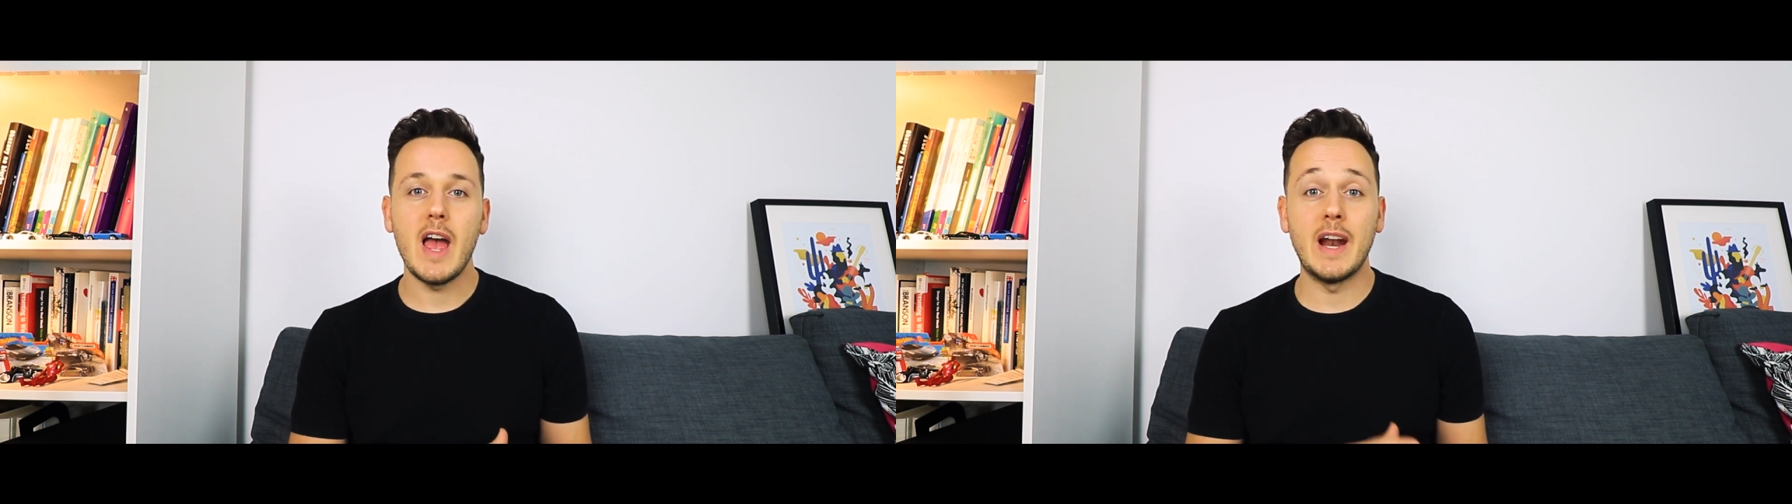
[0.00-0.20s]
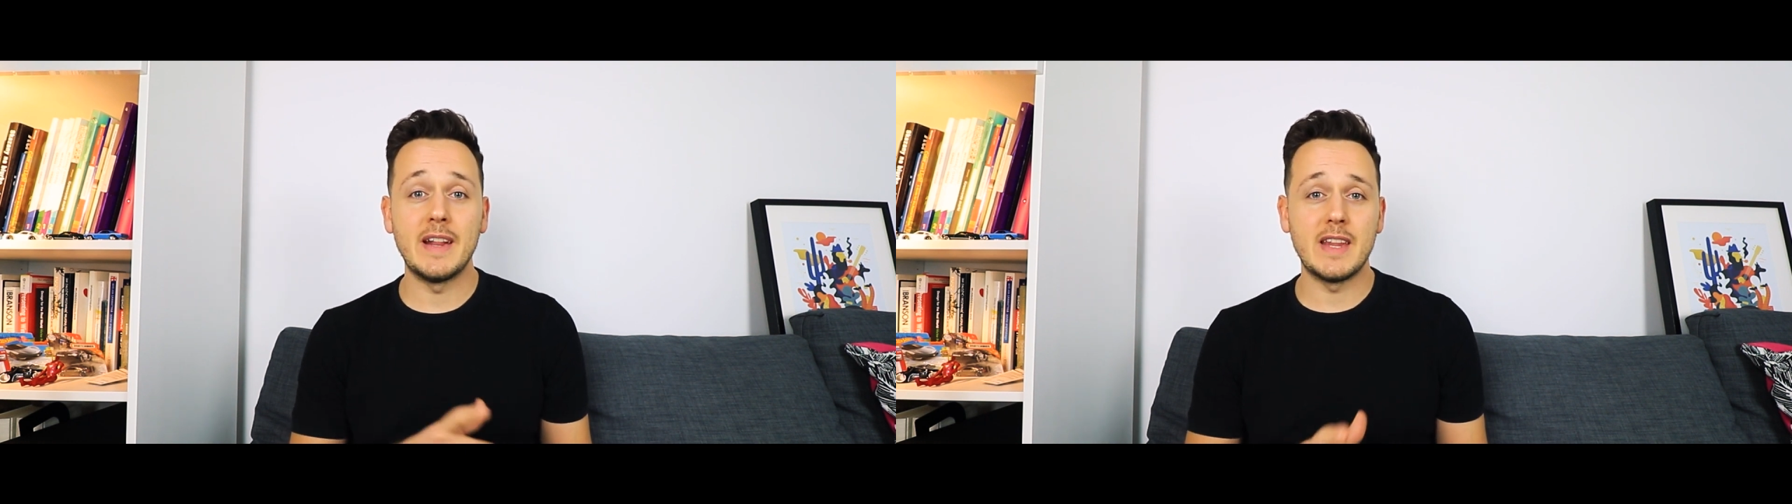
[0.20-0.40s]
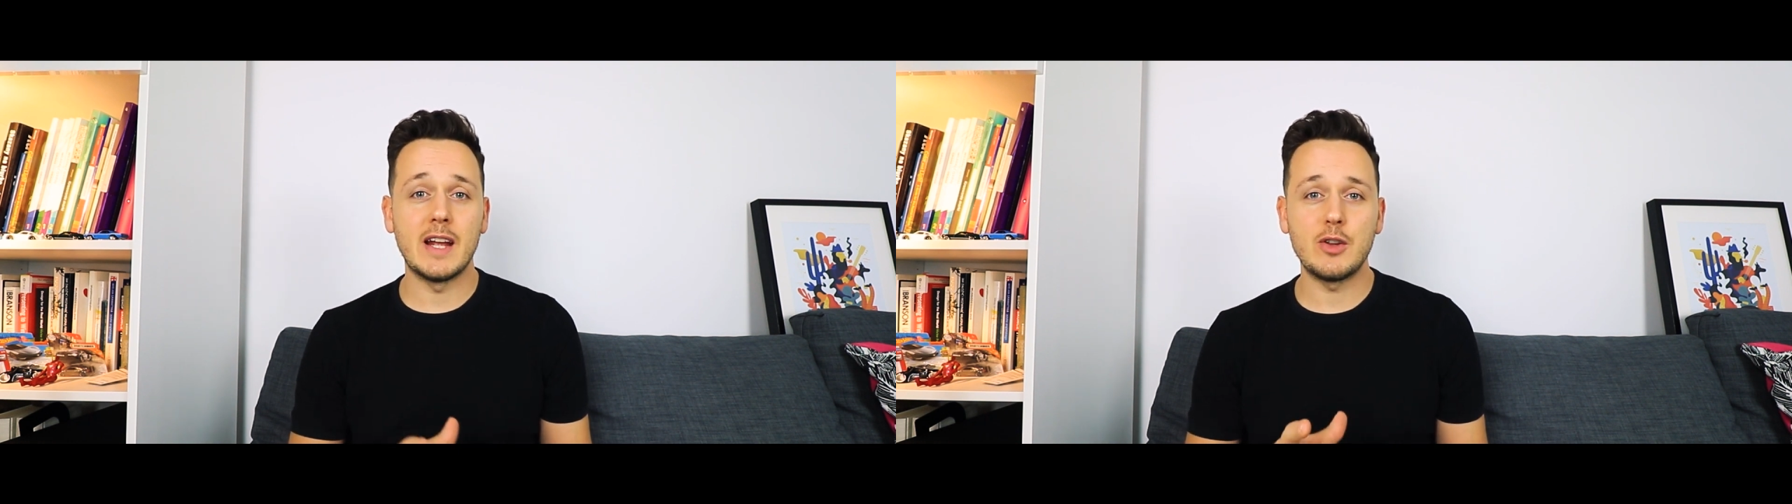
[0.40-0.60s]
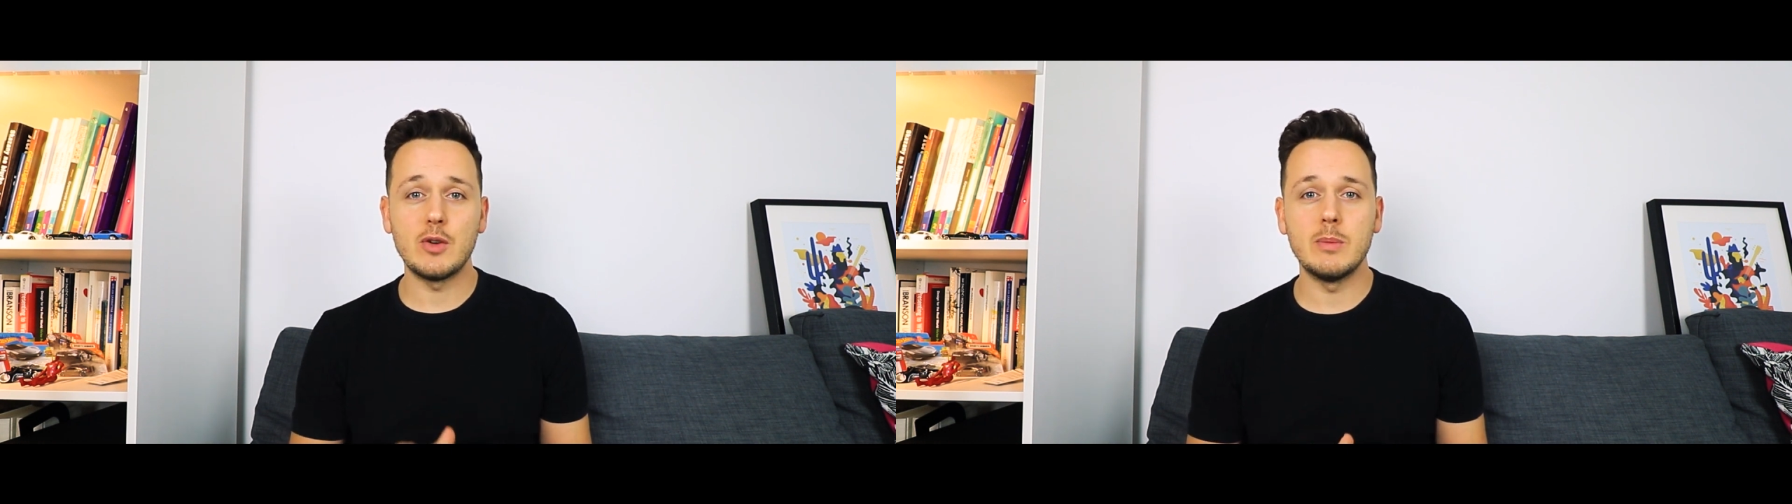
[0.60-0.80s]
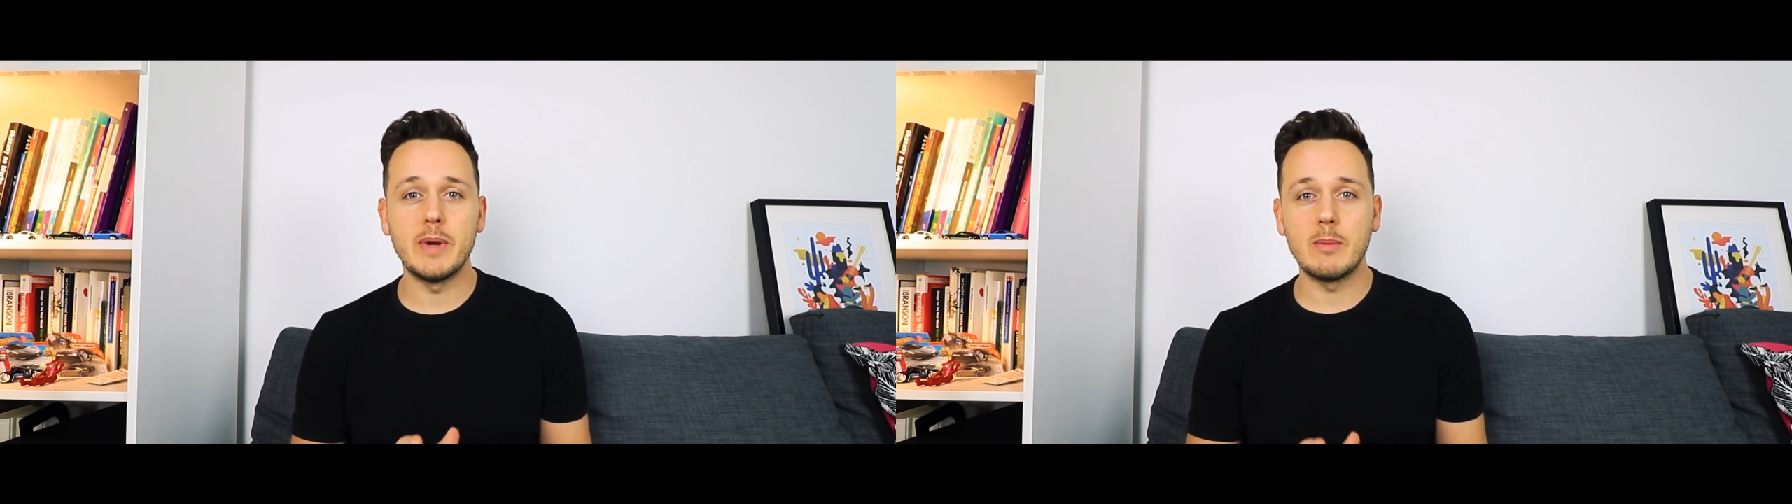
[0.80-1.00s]
and at the end
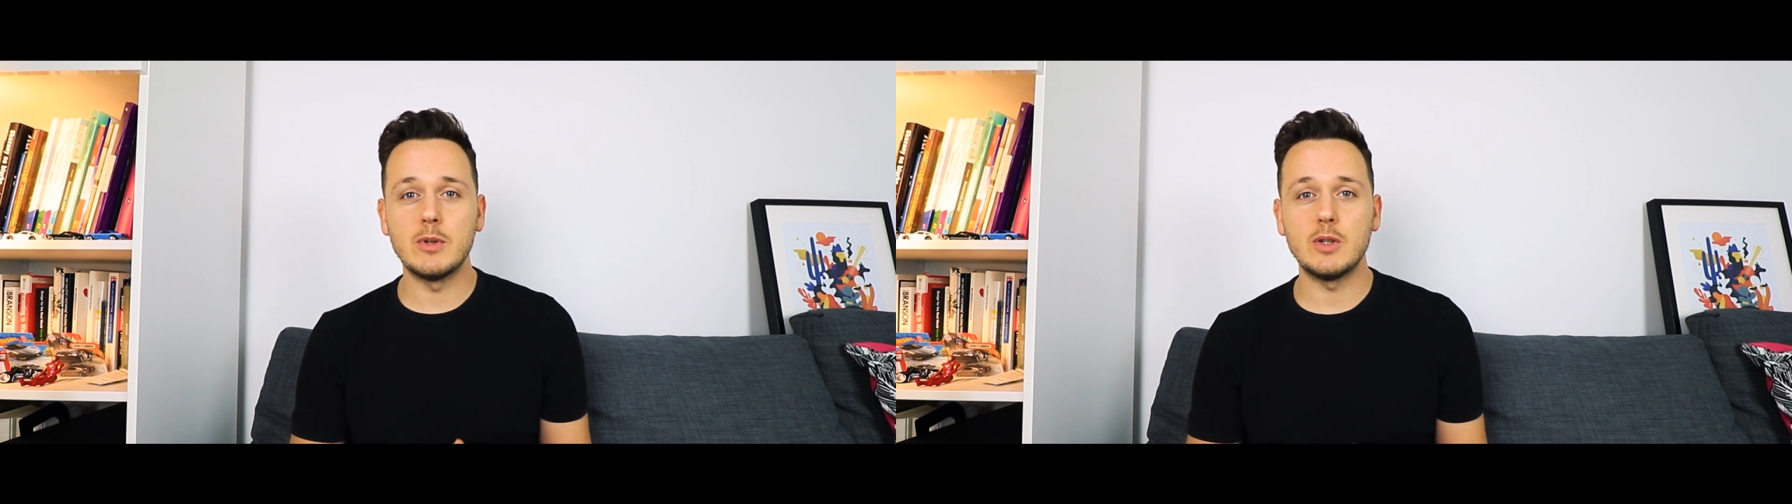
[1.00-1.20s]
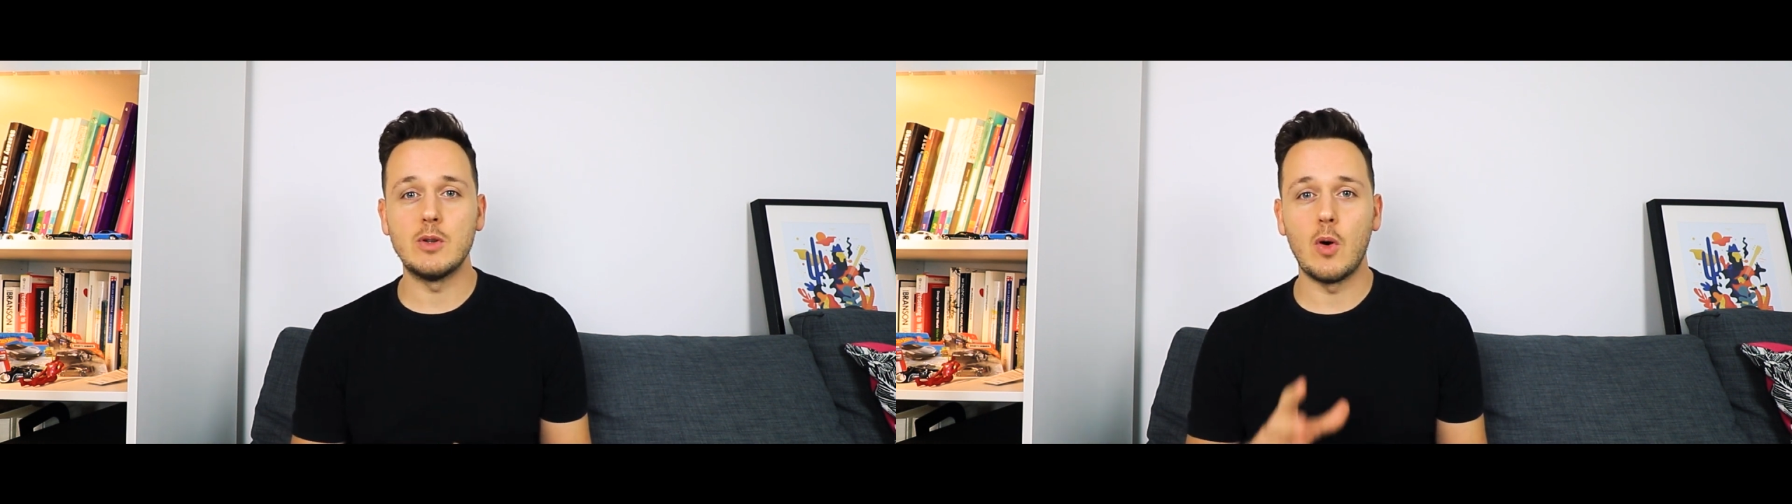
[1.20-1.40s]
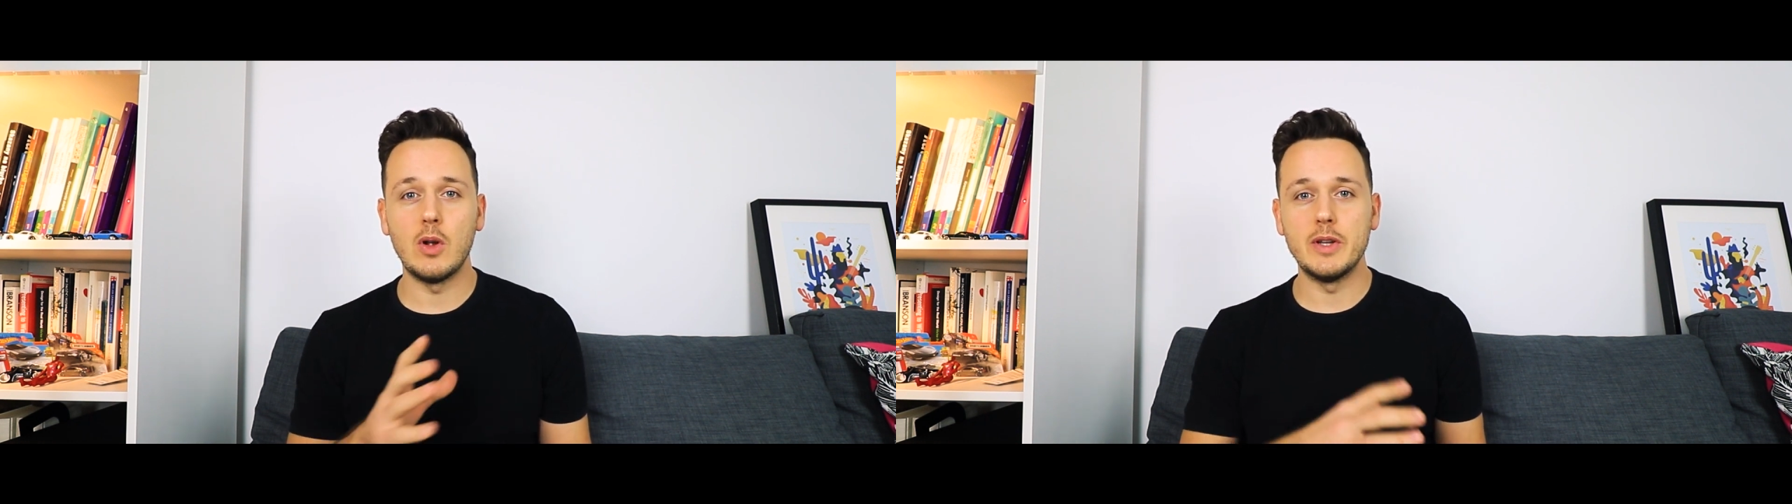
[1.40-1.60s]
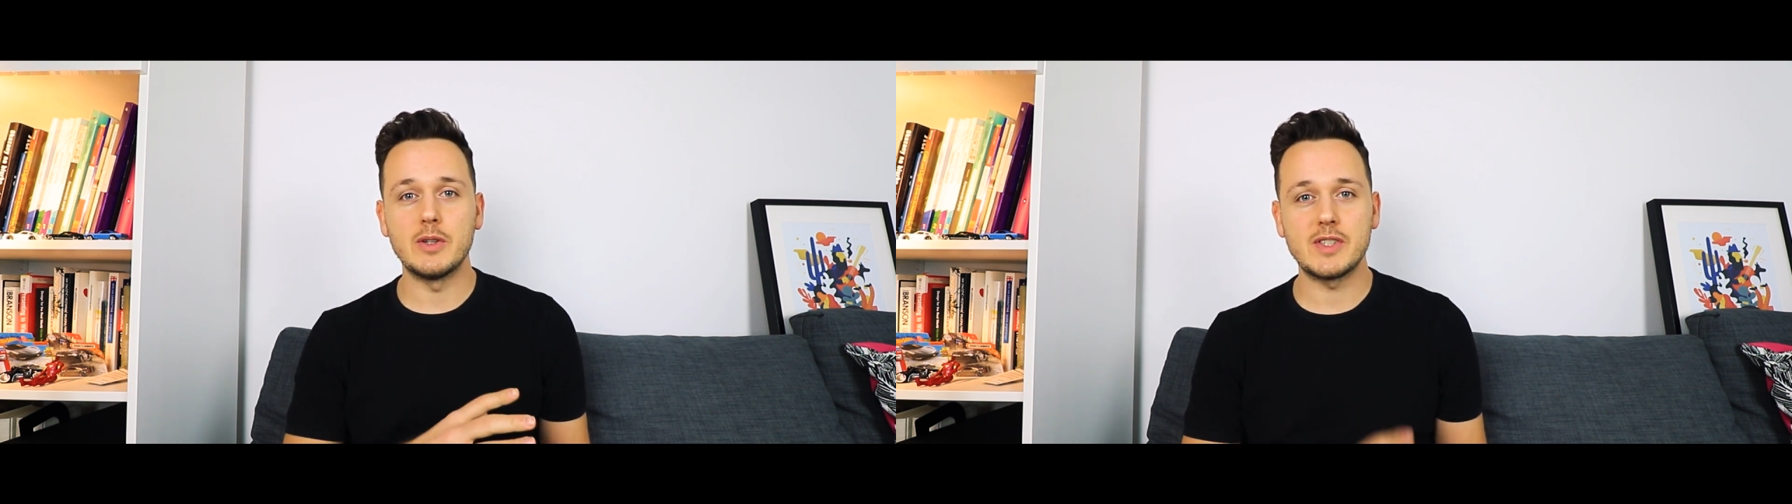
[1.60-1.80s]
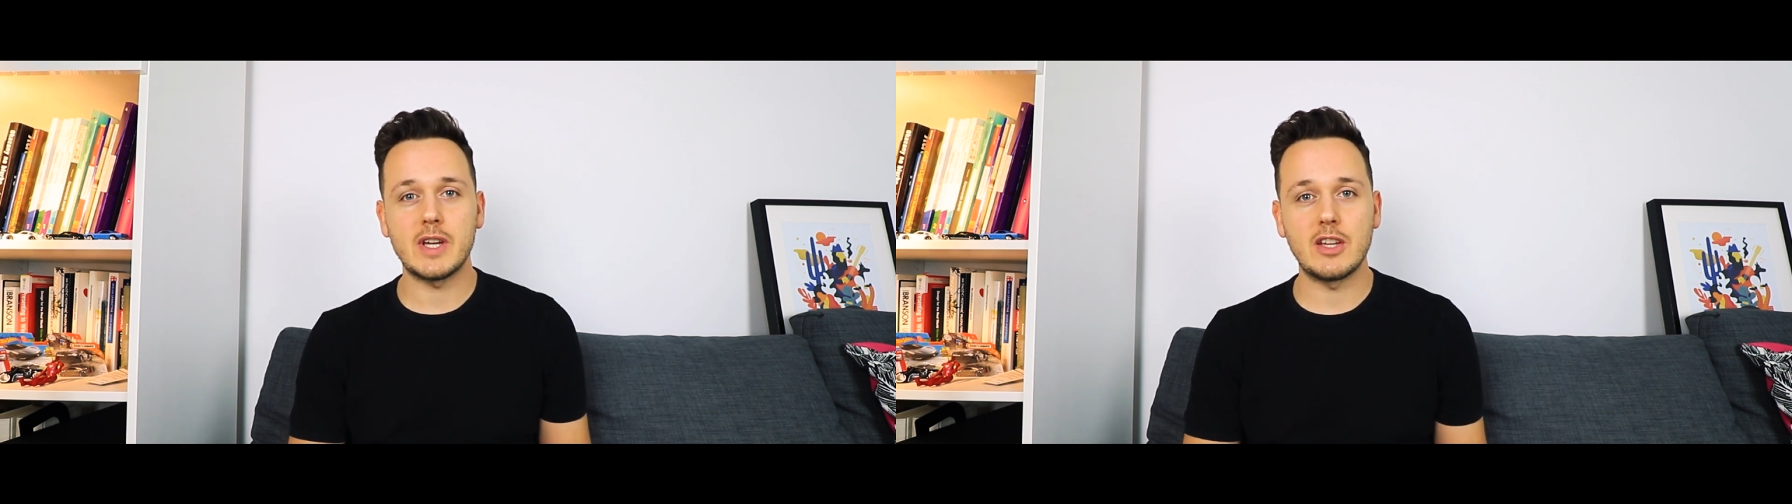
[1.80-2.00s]
you will be able to do all
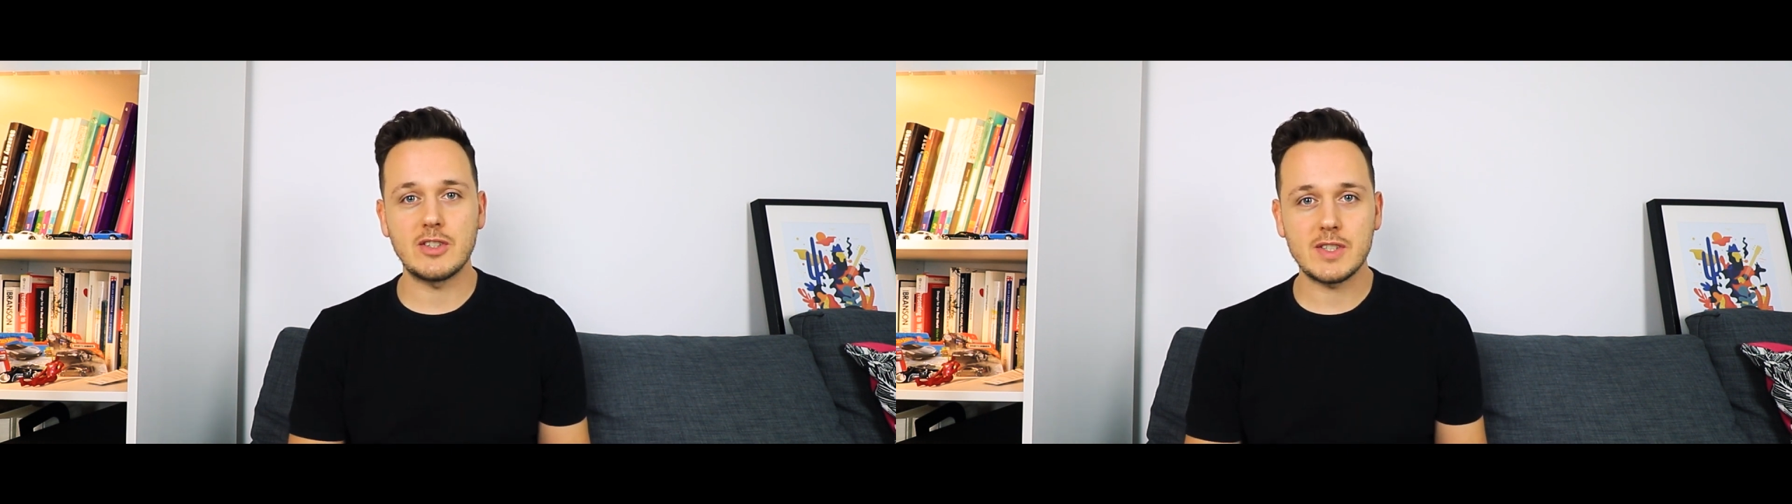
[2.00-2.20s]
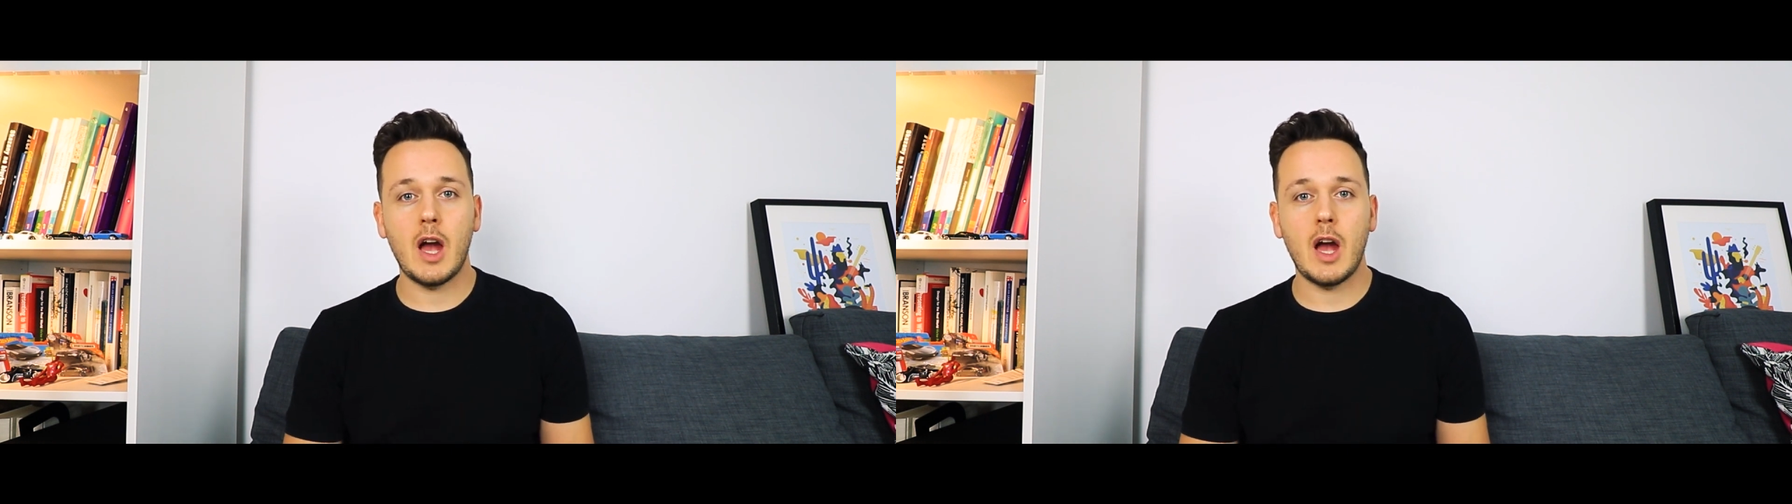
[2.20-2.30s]
those sketches.